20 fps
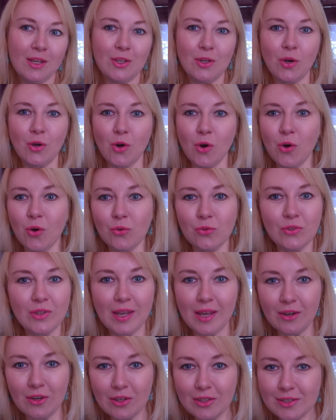your own
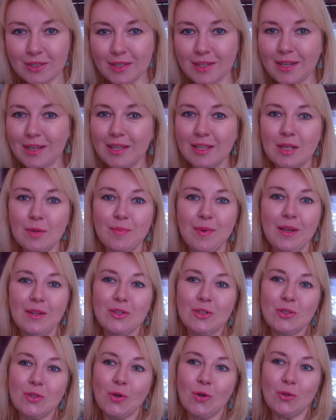character, it
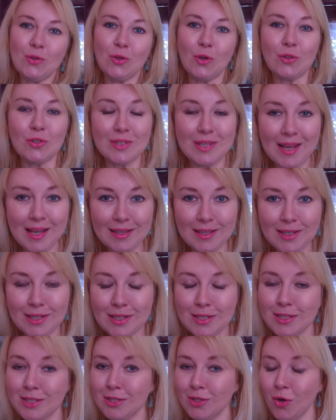depends on your
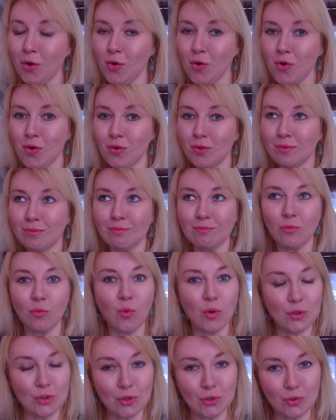talents, on
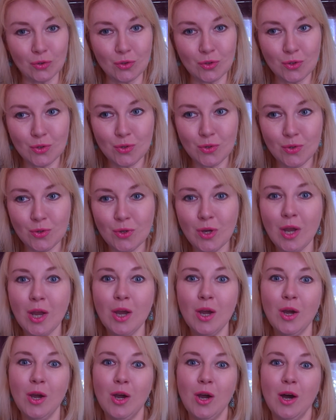what you do,
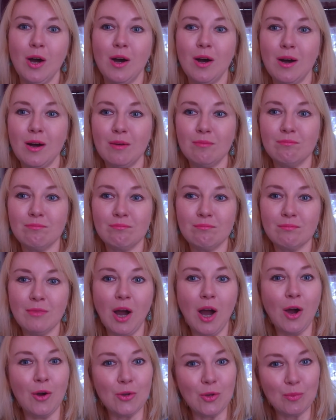
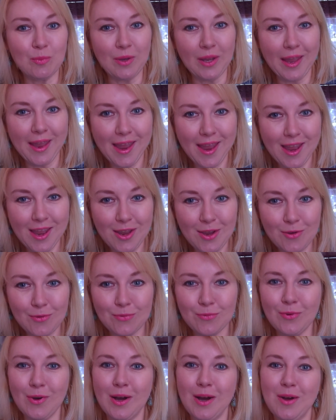how you behave.
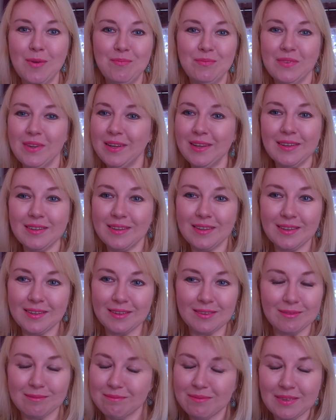
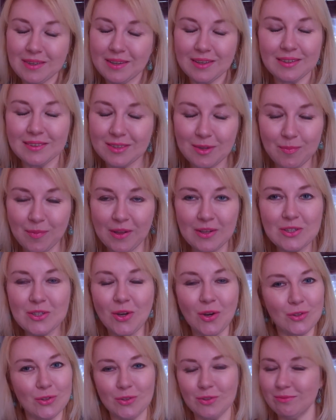It depends
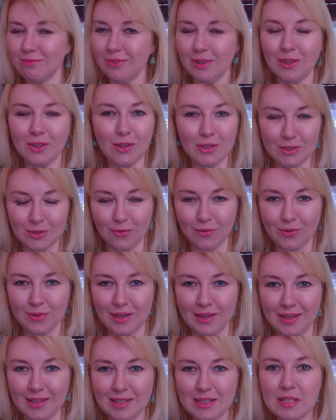on lots of
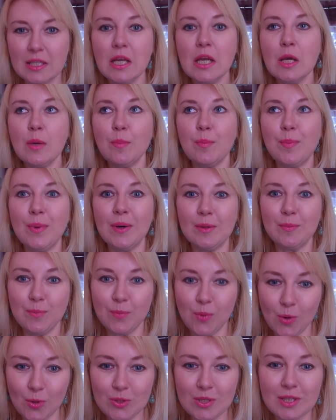things, but
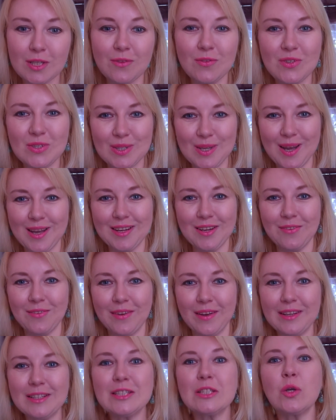positive side
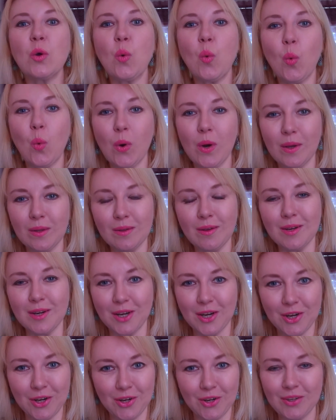effects will
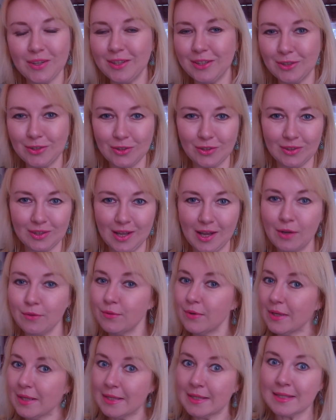occur in your life
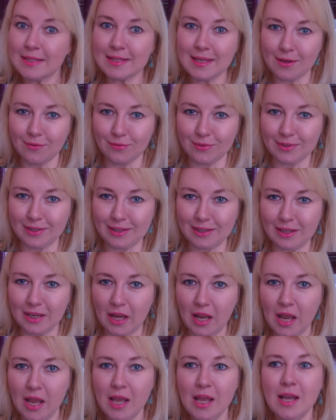
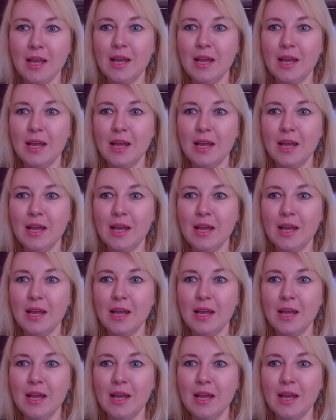definitely.